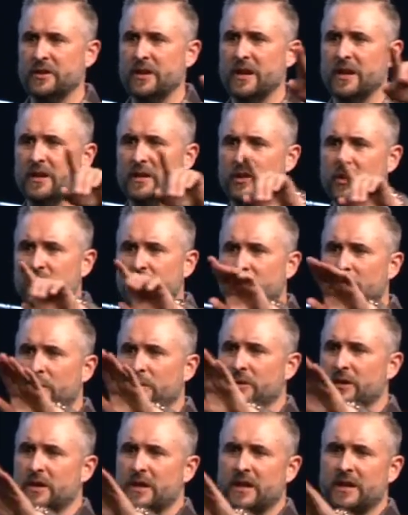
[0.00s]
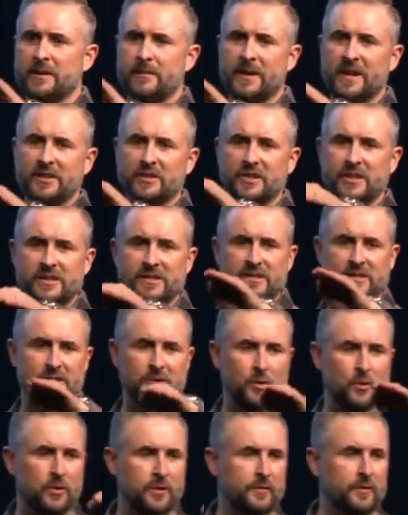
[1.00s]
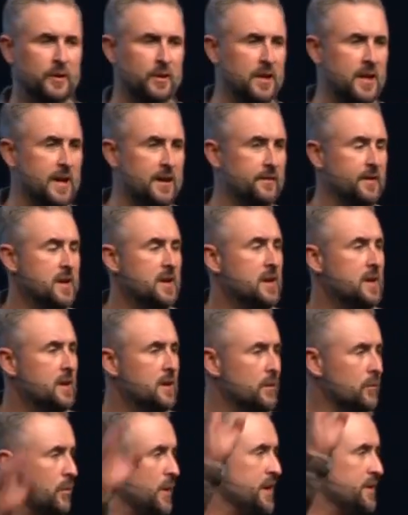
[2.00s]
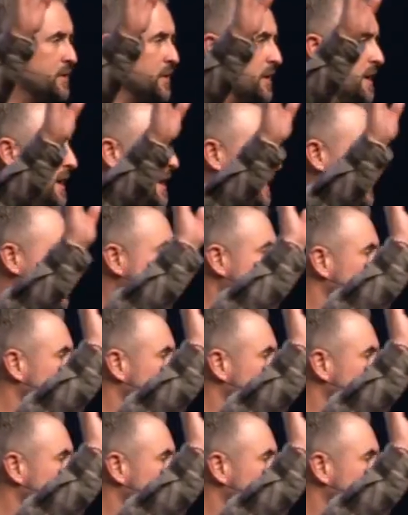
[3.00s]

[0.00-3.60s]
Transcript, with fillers: hand and you know you need to make Jesus Lord of your life, raise your hand.